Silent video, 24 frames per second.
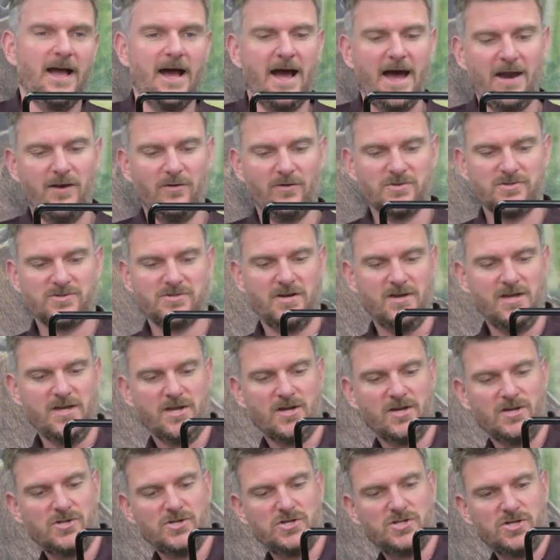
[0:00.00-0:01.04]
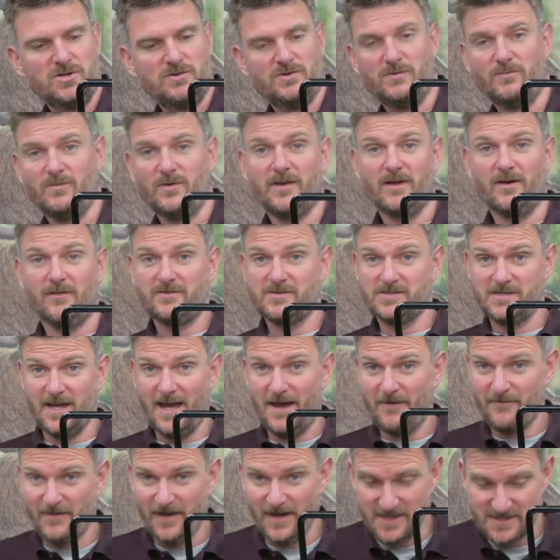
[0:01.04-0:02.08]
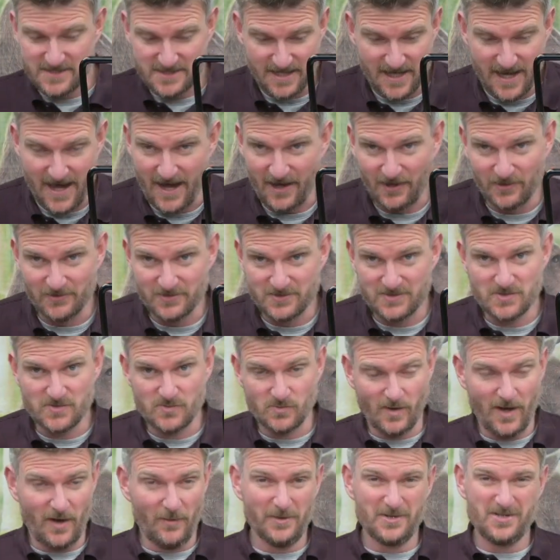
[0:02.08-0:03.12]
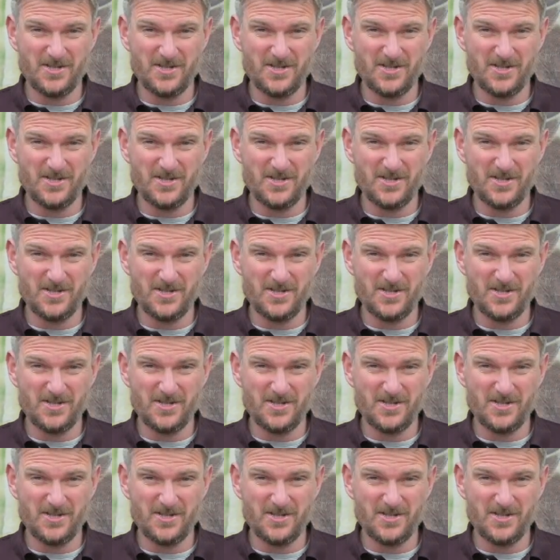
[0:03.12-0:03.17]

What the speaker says: and also you can shoot them with obviously FAC air guns as well,